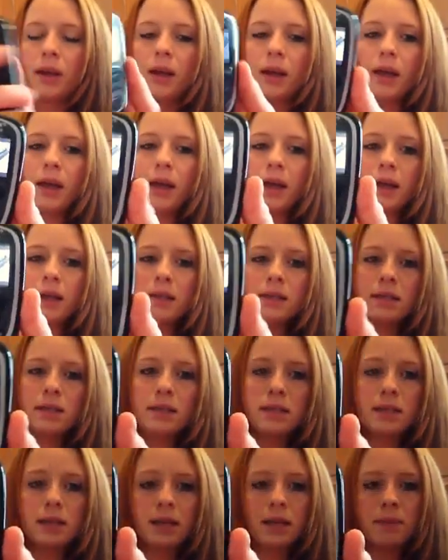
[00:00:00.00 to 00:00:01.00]
and
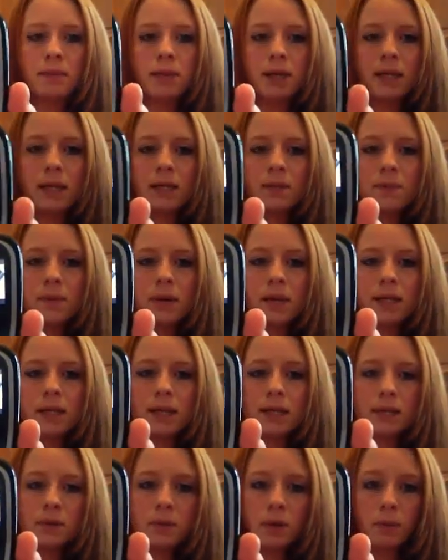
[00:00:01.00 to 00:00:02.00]
it's telling me to put a
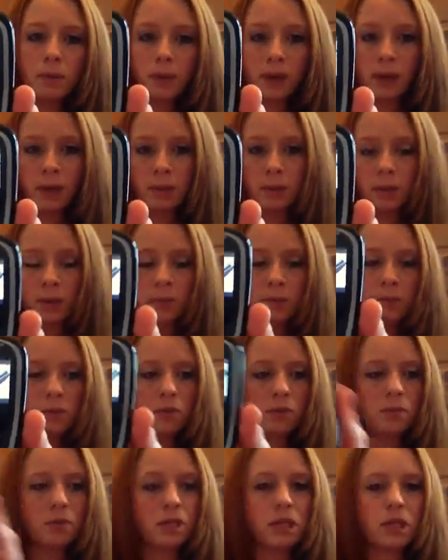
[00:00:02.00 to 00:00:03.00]
test strip in the bottom of
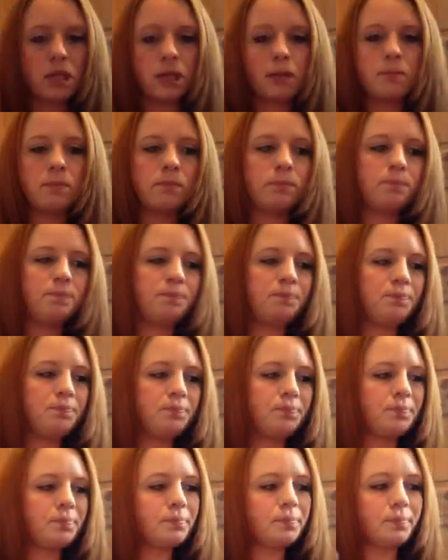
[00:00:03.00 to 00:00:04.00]
the machine,
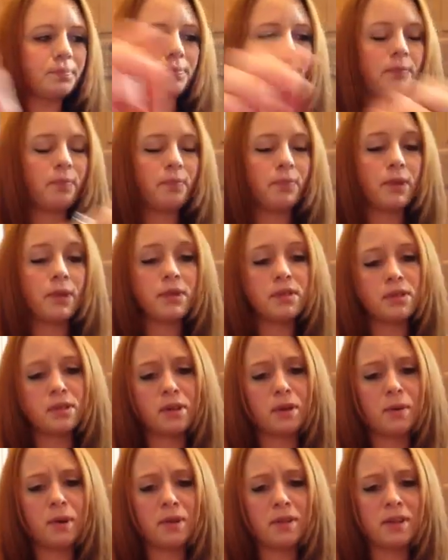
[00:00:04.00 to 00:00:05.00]

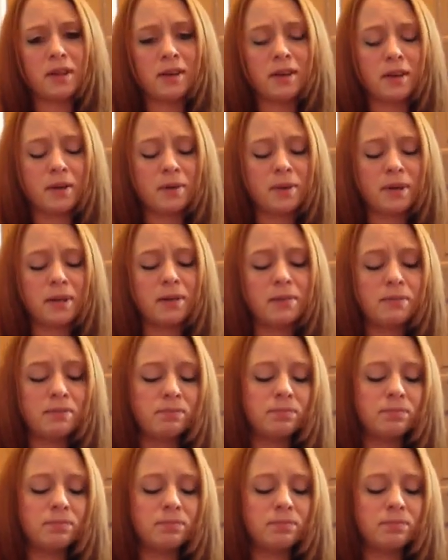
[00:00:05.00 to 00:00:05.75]
so I think I will.